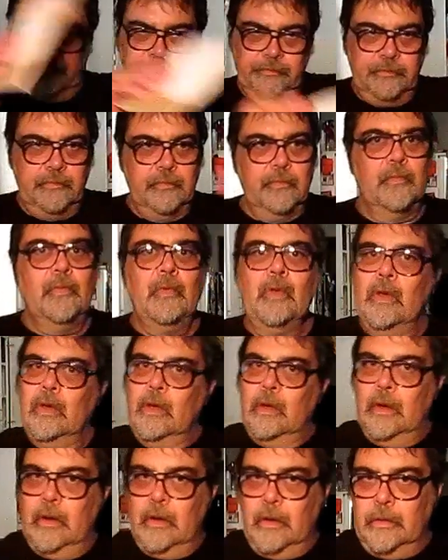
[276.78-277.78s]

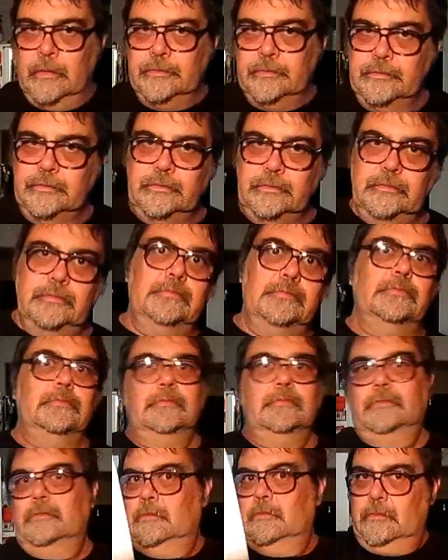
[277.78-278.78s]

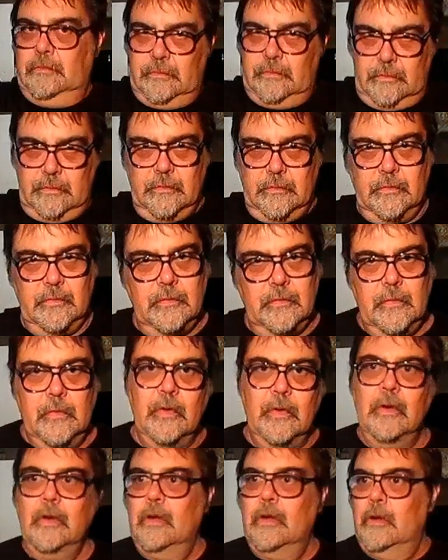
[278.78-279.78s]

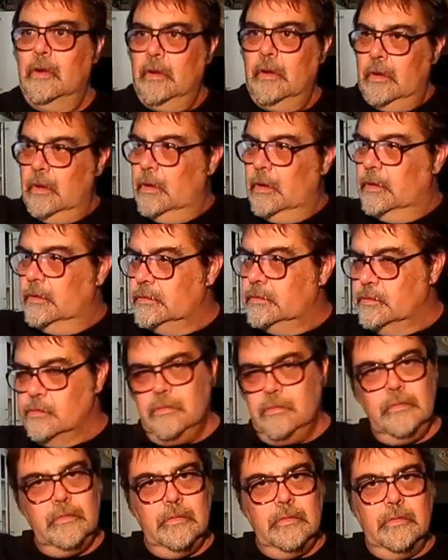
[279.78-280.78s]

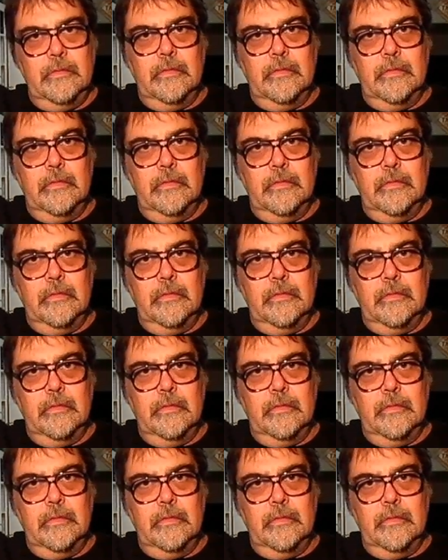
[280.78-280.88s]
Nobody speaks.